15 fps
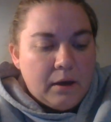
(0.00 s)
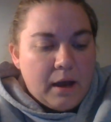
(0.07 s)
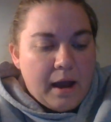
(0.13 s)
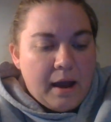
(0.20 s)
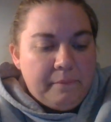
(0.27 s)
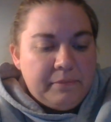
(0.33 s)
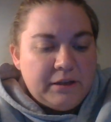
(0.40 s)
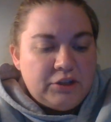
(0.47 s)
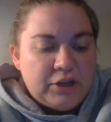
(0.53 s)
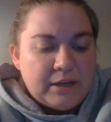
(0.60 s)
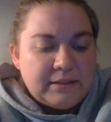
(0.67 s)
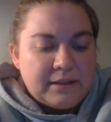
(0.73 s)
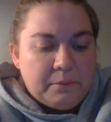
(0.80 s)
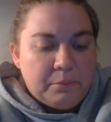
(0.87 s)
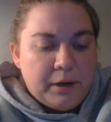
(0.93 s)
The
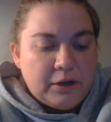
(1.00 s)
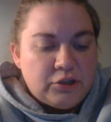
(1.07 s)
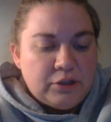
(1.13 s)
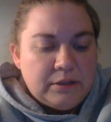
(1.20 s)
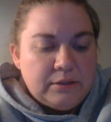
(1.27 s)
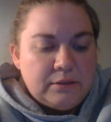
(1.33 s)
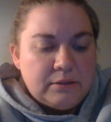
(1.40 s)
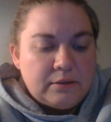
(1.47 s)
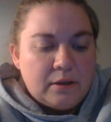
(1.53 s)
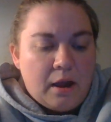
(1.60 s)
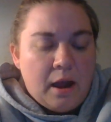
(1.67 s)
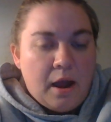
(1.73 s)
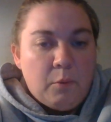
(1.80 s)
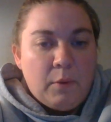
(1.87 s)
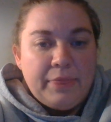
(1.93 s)
chest compressions,
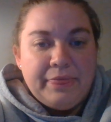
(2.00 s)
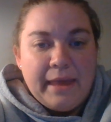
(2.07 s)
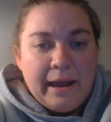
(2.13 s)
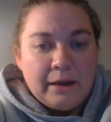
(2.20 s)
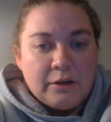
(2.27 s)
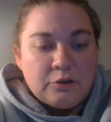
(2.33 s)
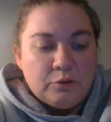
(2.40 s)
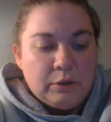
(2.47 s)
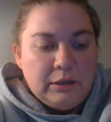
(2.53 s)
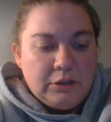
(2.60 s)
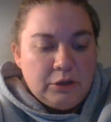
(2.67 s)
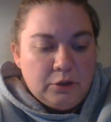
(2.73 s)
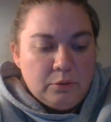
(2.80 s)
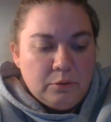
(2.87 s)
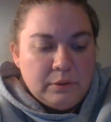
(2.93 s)
what they actually
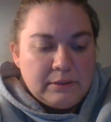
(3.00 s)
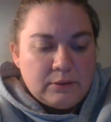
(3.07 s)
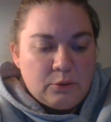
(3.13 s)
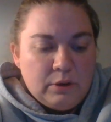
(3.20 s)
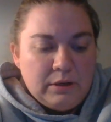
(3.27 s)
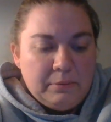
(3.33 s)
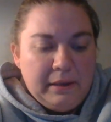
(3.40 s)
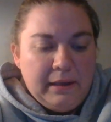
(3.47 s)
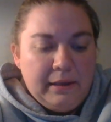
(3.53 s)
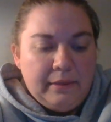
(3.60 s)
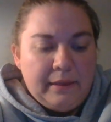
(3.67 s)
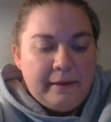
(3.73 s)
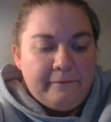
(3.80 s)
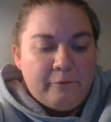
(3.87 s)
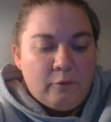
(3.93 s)
do is going to be
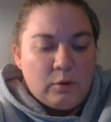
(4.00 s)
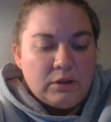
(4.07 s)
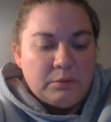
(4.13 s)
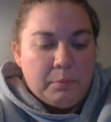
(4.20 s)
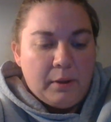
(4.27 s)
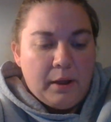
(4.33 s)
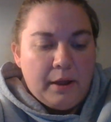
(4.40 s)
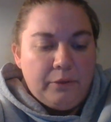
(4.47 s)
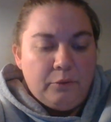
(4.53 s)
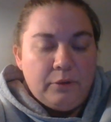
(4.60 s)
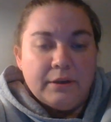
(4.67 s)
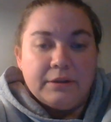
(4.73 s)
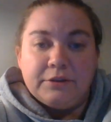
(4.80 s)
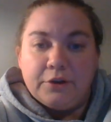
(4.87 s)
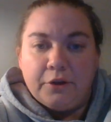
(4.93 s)
they force blood through
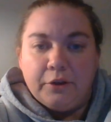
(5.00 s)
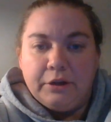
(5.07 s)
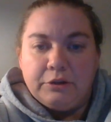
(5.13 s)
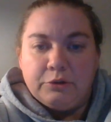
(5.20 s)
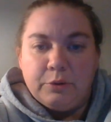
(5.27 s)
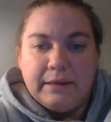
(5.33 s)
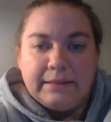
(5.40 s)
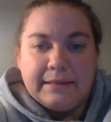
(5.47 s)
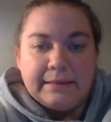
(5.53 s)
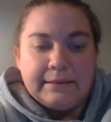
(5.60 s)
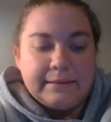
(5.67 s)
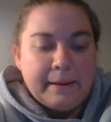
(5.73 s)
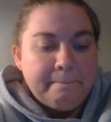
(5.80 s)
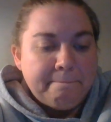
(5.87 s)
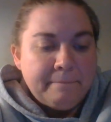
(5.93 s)
the circulatory
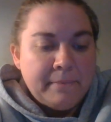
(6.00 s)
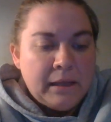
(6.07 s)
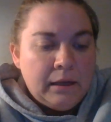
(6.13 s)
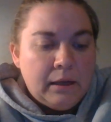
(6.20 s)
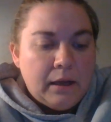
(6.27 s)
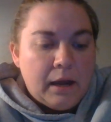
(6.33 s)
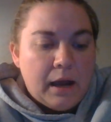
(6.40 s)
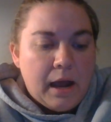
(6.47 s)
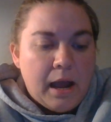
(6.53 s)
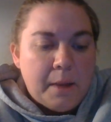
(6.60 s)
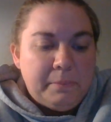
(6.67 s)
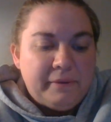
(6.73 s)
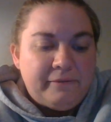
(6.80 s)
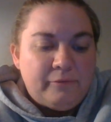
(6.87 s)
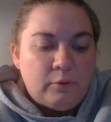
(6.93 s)
system
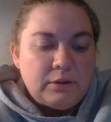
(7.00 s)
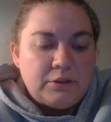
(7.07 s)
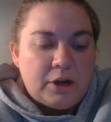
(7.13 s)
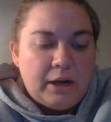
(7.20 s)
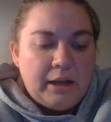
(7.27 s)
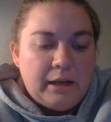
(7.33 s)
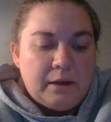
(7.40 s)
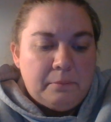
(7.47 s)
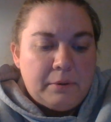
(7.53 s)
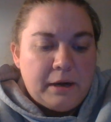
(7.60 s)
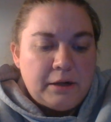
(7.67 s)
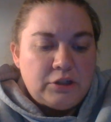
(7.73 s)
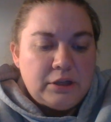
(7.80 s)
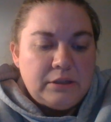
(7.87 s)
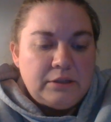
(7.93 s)
Before starting
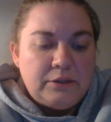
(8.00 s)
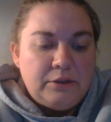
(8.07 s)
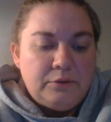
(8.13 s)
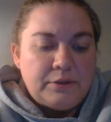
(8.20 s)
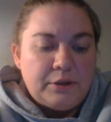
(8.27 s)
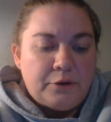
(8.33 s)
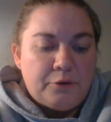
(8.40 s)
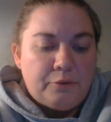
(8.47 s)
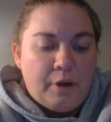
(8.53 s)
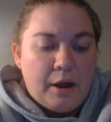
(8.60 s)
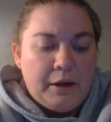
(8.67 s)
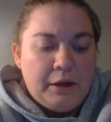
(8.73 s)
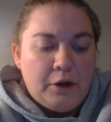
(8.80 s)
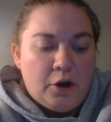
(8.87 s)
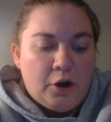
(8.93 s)
compressions, use the
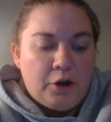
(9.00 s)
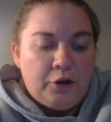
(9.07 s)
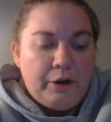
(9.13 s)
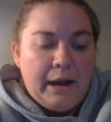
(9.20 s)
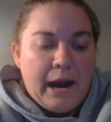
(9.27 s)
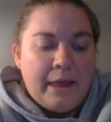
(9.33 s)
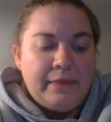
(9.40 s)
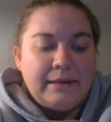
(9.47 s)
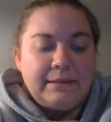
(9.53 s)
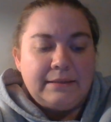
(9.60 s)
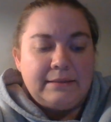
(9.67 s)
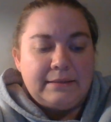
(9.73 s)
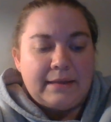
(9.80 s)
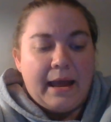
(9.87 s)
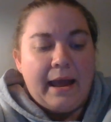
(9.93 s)
carotid artery on the
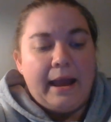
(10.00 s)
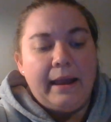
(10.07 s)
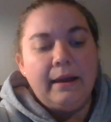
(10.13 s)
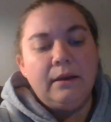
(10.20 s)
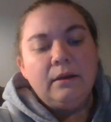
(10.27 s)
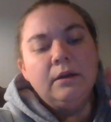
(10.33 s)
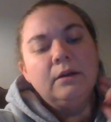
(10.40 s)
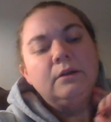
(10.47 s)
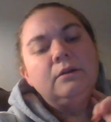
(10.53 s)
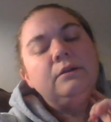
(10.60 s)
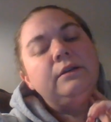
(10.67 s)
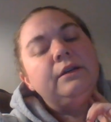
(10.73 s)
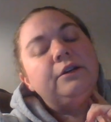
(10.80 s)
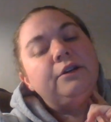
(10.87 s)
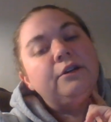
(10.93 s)
side
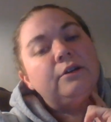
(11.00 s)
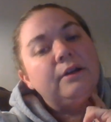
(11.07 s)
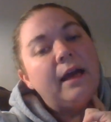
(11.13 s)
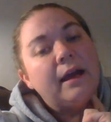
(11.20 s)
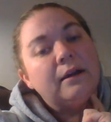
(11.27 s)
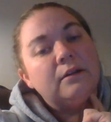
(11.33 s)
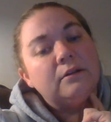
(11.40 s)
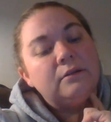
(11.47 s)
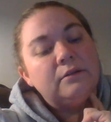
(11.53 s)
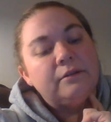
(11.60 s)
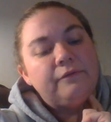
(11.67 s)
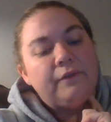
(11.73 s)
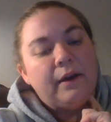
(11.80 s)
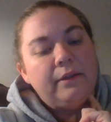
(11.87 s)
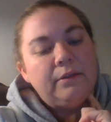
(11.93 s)
near your neck to
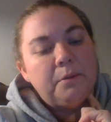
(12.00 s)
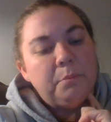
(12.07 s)
find the